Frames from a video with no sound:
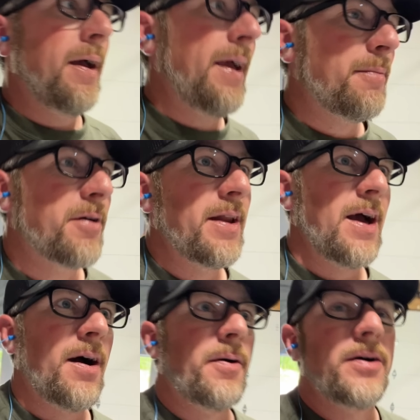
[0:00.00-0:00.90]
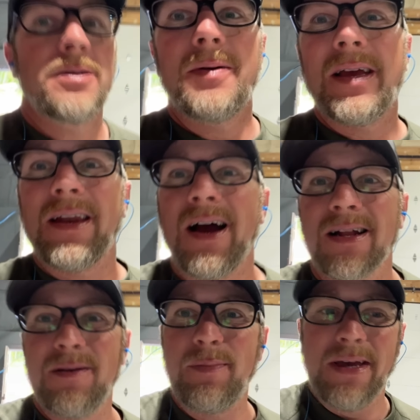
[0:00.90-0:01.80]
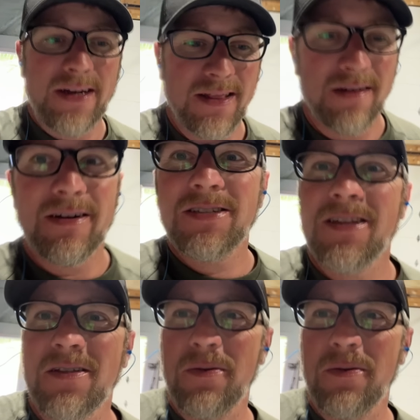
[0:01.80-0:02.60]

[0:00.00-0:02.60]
hammer now so we can knock the pin in the rest of the